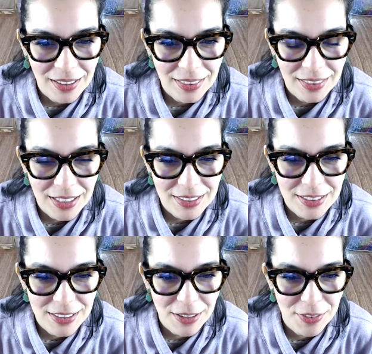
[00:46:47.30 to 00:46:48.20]
thanks,
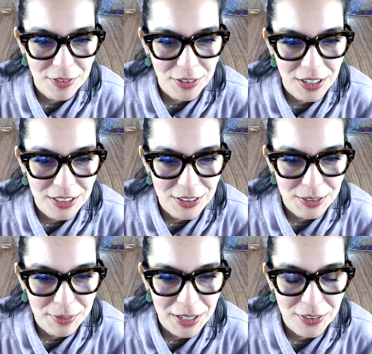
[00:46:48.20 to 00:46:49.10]
Stefan, for
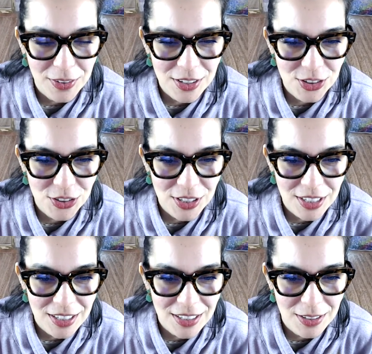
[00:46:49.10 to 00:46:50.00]
answering my
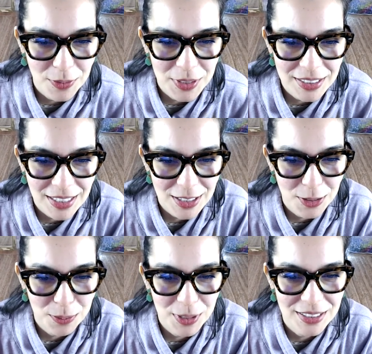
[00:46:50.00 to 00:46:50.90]
question. We said no
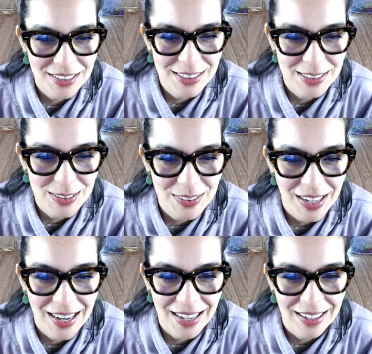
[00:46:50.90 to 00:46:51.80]
presents too.
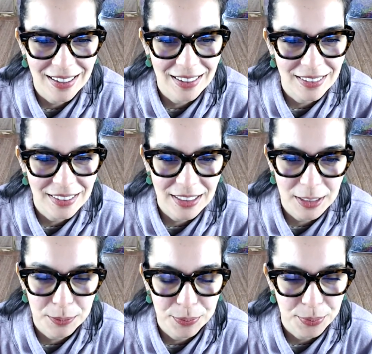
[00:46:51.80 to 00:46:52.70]
Ha Ha.
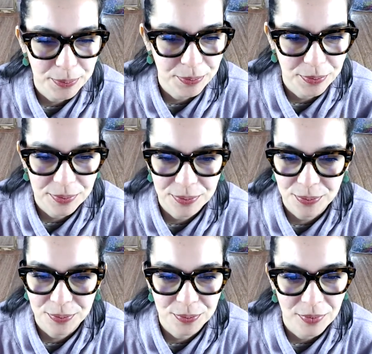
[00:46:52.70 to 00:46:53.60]
Yep.
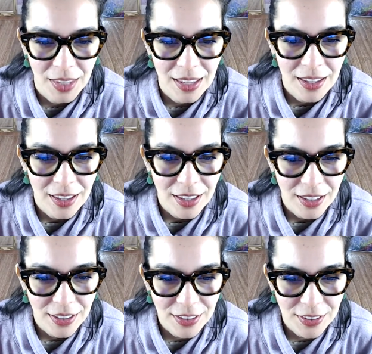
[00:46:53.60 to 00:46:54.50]
Mm-mm.
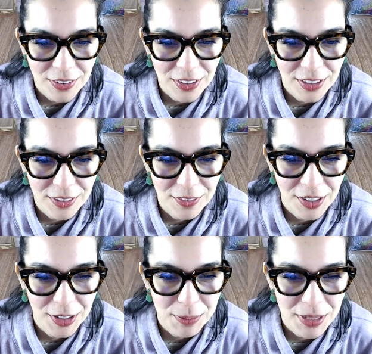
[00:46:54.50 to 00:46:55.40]
You are the
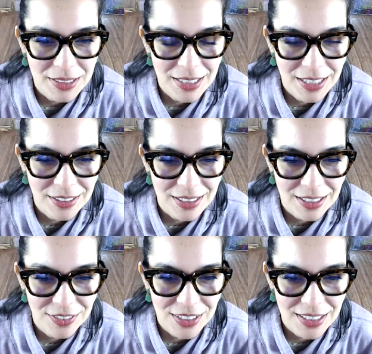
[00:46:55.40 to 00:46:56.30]
very best. Thank you,
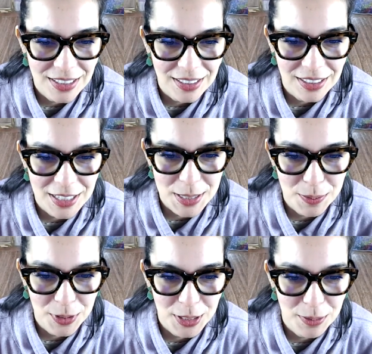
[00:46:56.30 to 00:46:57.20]
David. It's
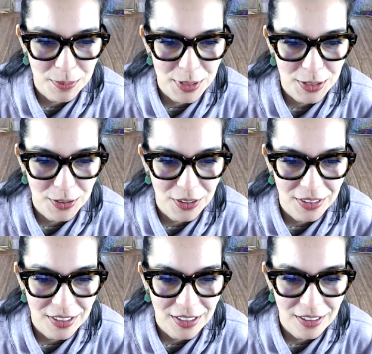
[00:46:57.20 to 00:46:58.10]
brilliant, but you're on
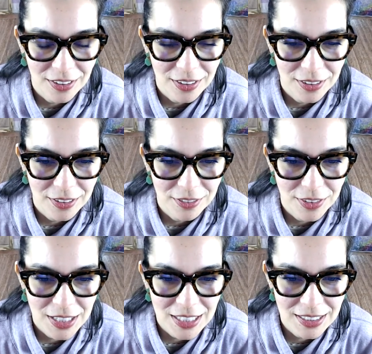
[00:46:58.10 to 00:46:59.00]
there. Uh,
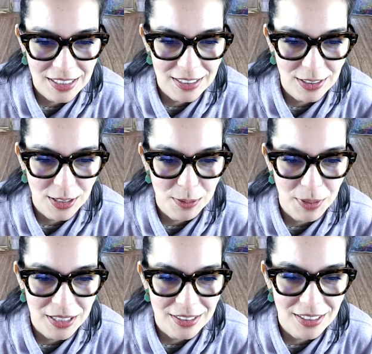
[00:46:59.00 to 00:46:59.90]
funny skits are the
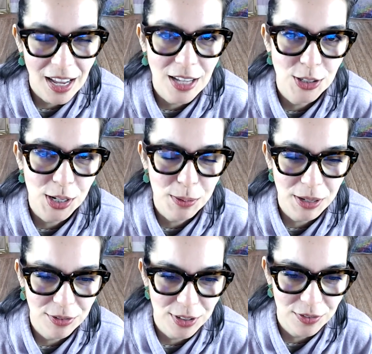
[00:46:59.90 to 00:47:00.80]
best. Yeah, I try to make
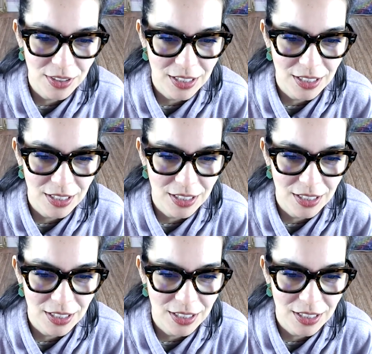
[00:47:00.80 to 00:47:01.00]
fun of the